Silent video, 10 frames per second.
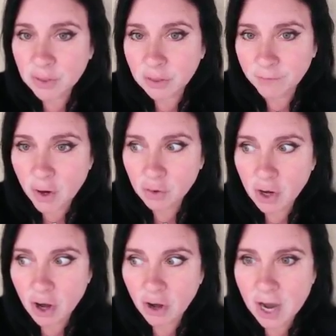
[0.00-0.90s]
phone
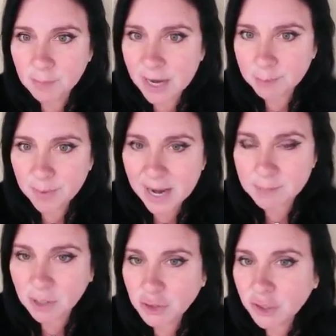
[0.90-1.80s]
call. I'm like, ma'am,
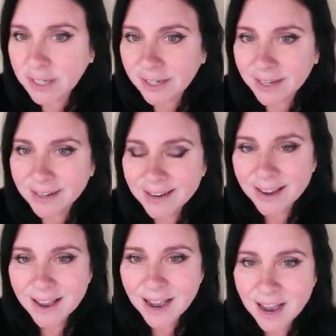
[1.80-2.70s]
don't you get it?
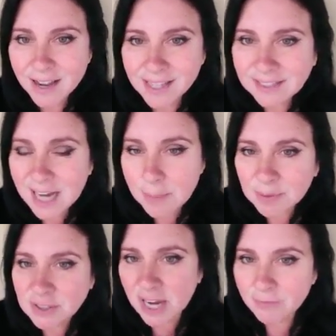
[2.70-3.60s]
This
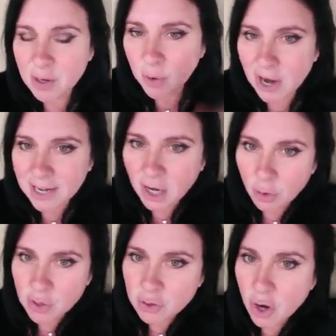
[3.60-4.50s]
happens everywhere I go.
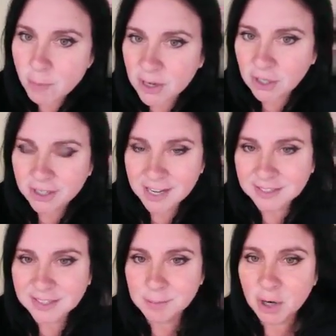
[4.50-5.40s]
You know I'm a good
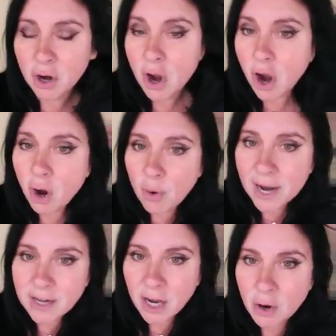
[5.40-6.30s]
customer. Oh, I
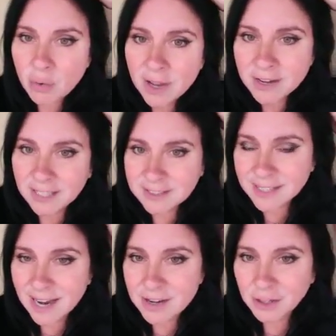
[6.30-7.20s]
know. Next thing
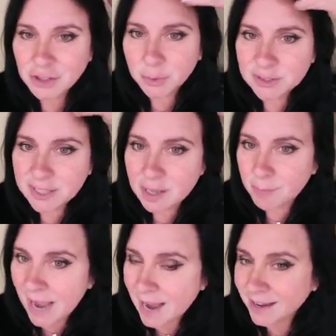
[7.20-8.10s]
I knew, she was in the
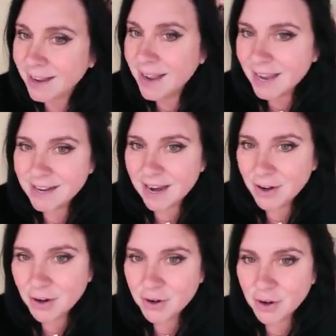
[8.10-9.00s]
back, and I
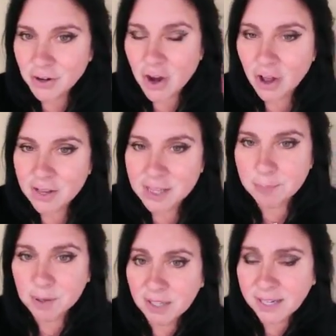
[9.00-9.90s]
heard her calling the
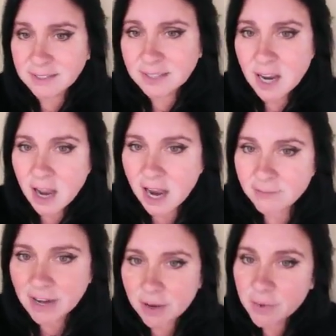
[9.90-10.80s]
police. I have
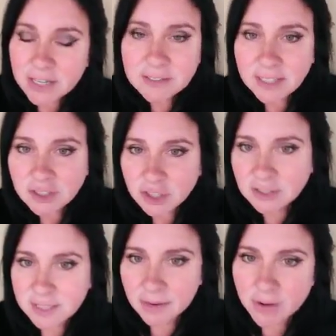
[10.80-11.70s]
every intentions
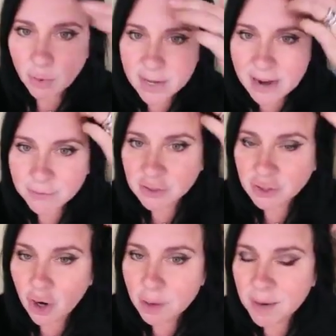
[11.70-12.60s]
of going after
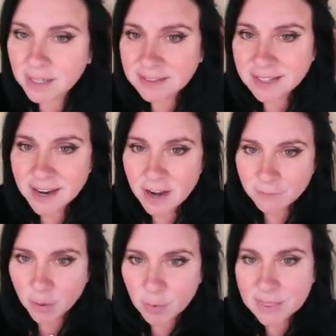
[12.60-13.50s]
Starbucks
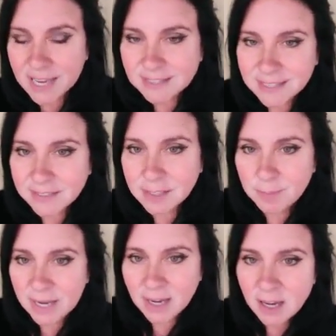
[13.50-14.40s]
for what they did to
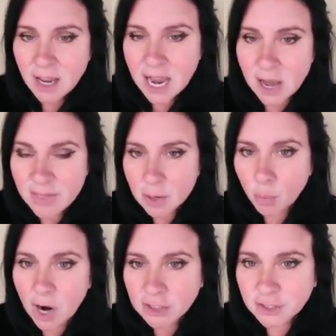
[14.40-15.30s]
me, how they
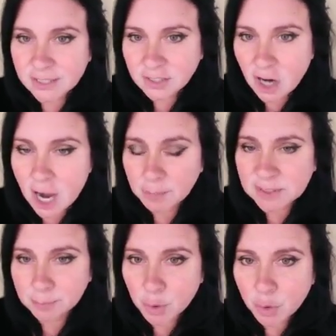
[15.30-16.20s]
watched these cops
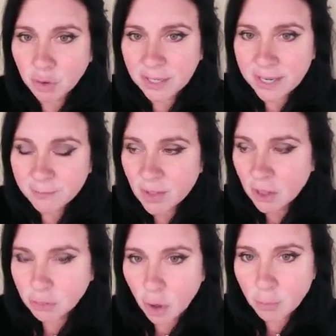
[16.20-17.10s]
brutally
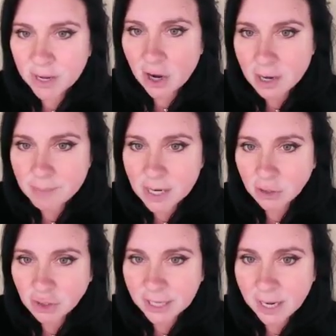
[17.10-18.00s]
throw me on a metal
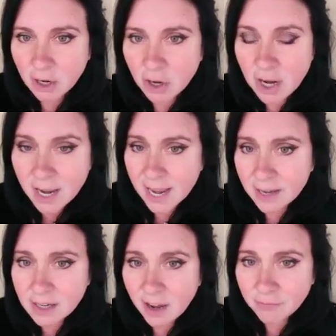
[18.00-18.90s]
chair,
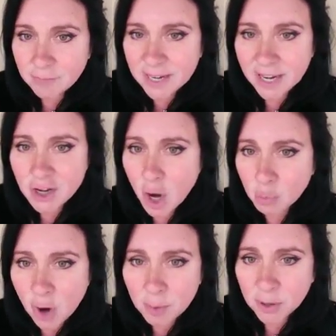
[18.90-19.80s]
handcuff me, and no,
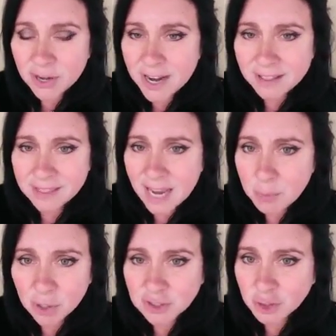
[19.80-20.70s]
Robert, they
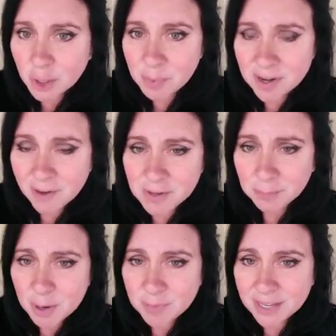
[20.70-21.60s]
weren't stupid enough to
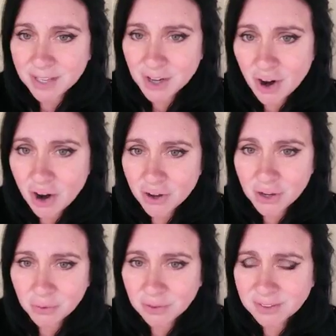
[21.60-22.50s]
put me in the car, you
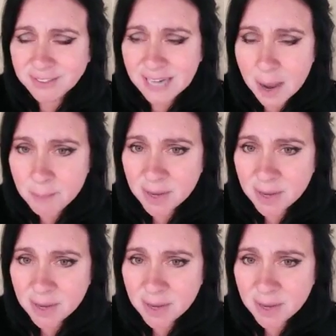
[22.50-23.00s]
dumb